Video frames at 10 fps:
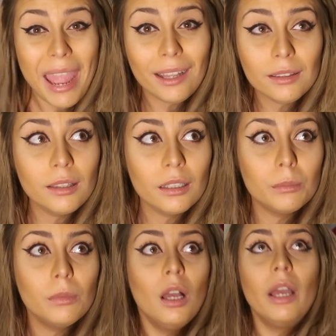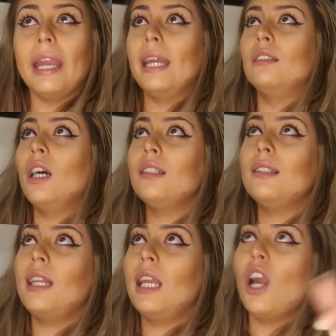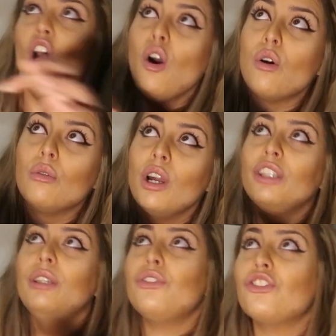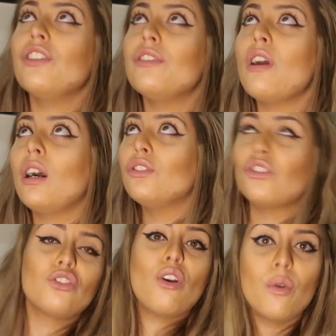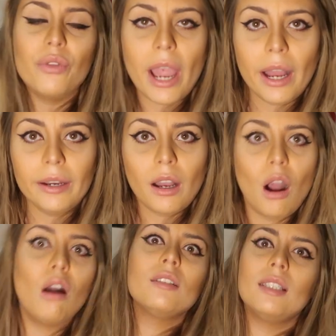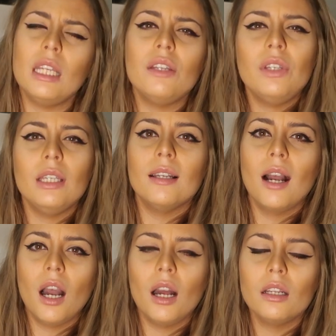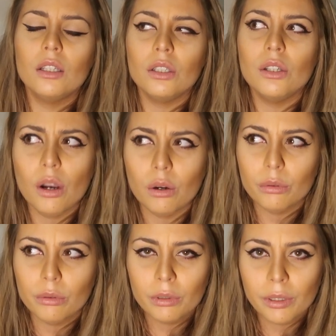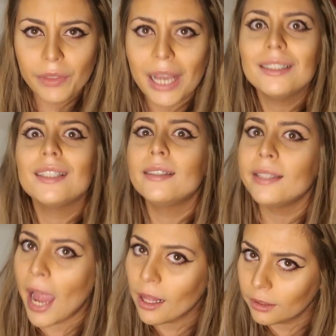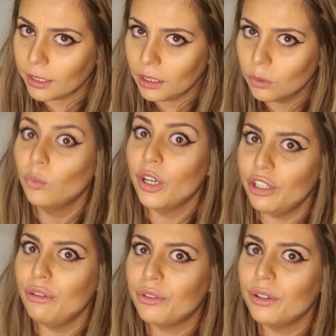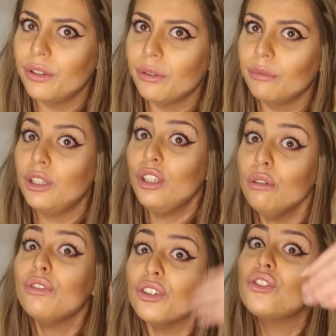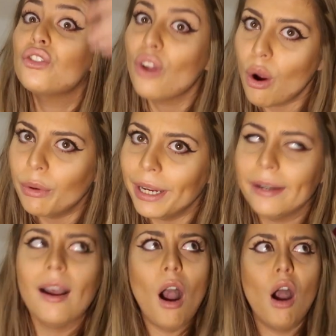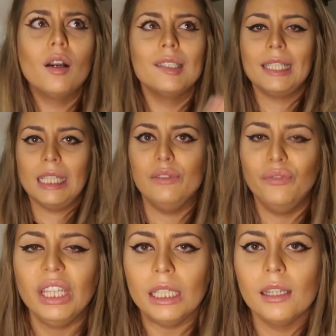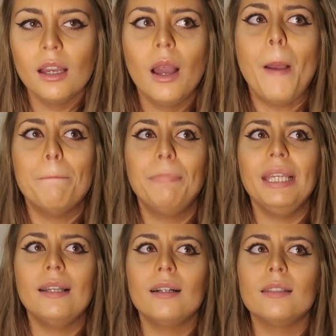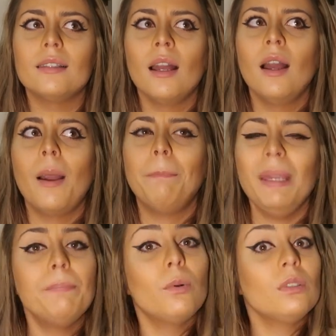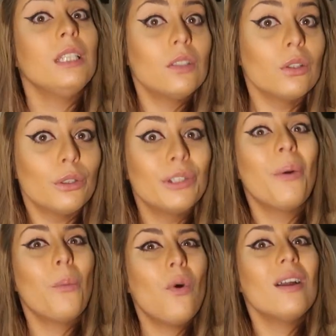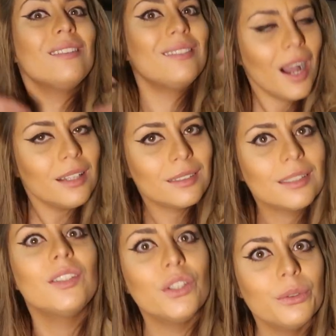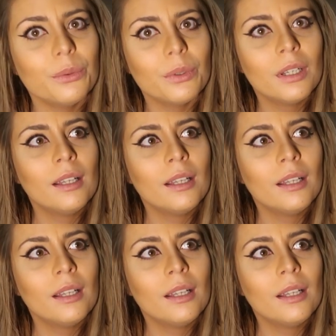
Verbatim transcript: ban them and not say, oh, you should not show that on TV. No, that's exactly what you should do. You should show it on TV because people need to learn what not to do.